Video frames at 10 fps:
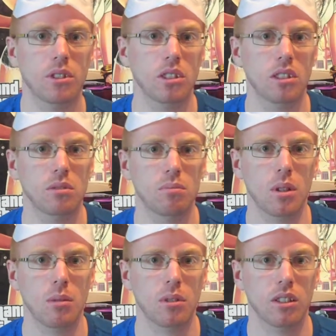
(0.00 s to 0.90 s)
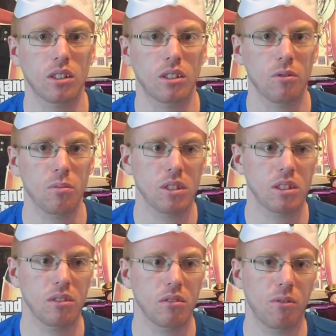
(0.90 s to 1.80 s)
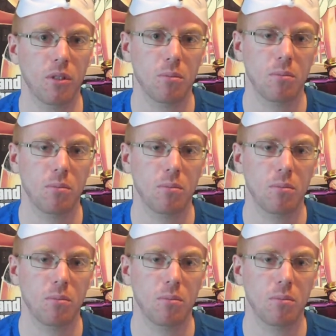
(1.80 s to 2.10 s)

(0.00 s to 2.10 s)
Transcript: certain people in the government and for